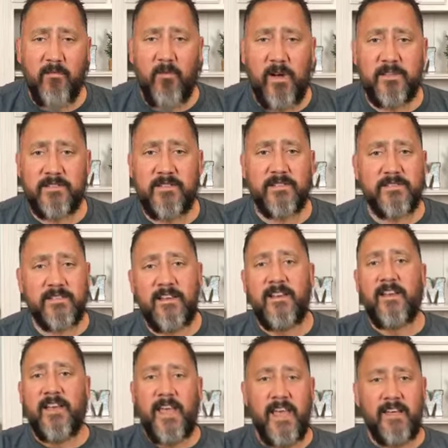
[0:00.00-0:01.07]
wants us.
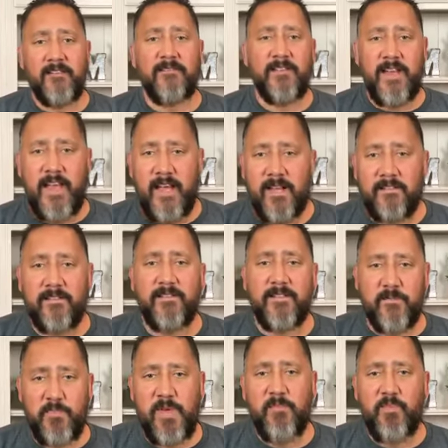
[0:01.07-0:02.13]
And, and
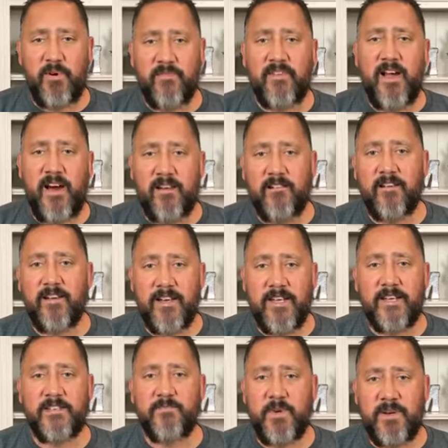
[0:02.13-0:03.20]
the people of God are going to
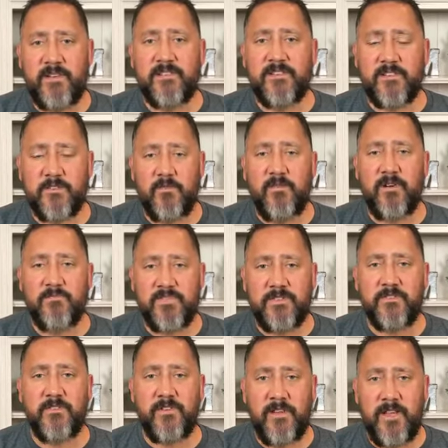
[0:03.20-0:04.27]
experience a storm
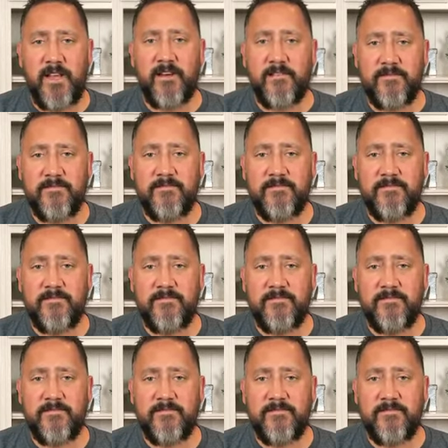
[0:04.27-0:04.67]
sooner or later.